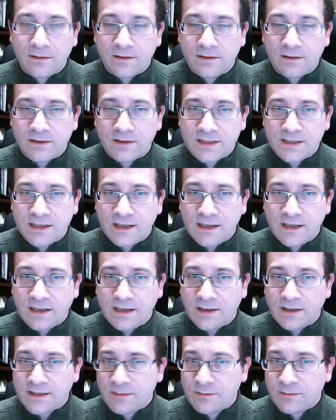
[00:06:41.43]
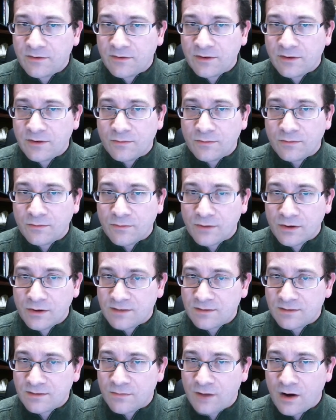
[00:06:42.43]
Say some of the
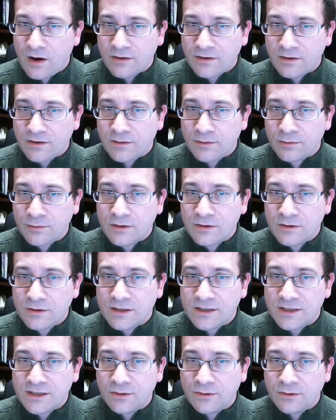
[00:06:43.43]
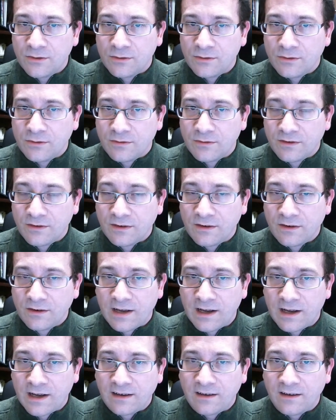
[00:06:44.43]
most modern approaches to
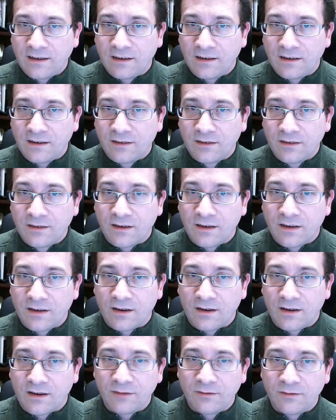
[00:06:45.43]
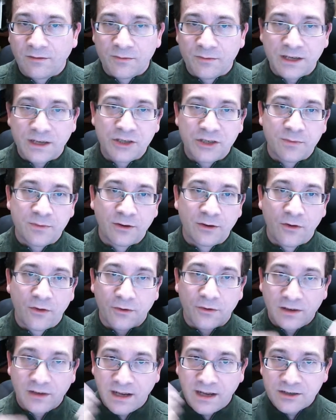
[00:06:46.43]
collecting information about all
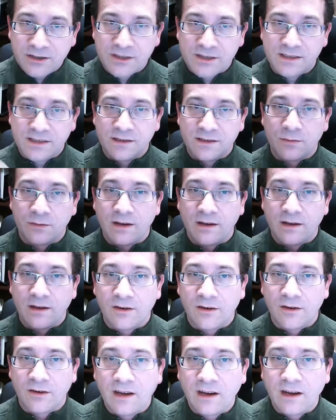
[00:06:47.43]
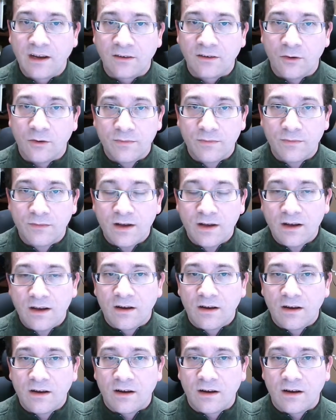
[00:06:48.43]
the connections in the brain, the connectome,
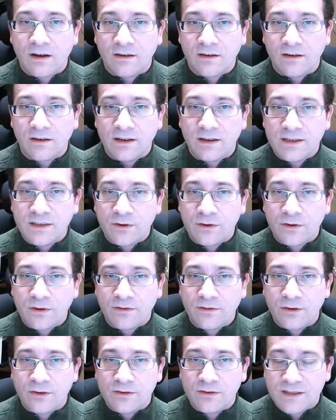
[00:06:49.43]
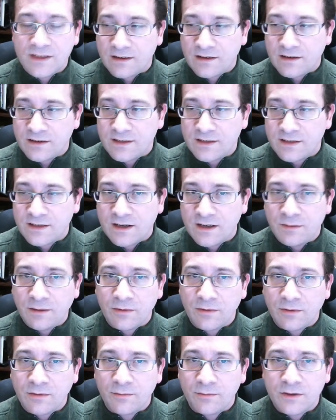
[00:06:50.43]
is one of those that is
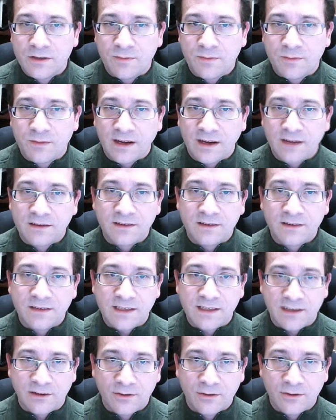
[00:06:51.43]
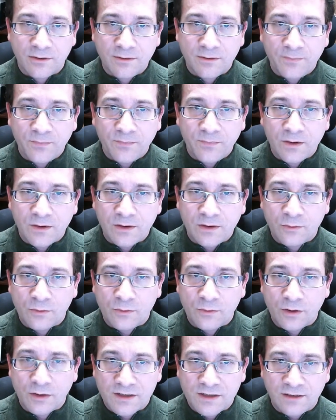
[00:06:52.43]
being proposed by Anthony Zador, who
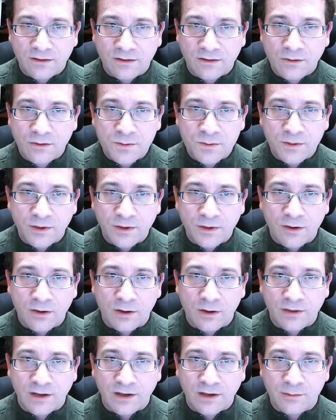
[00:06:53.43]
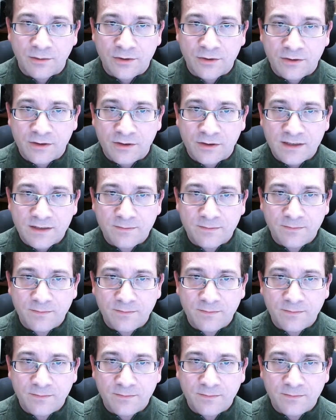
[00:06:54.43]
works at Cold Spring Harbor Laboratories.